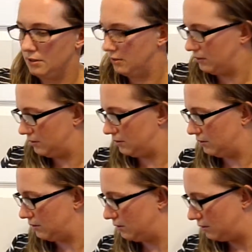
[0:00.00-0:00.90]

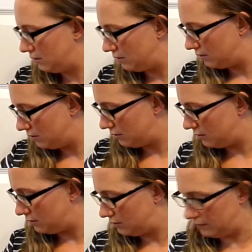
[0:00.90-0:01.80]

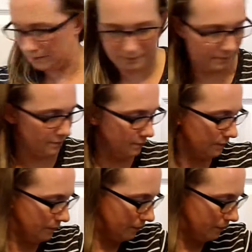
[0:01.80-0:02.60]
Nobody speaks.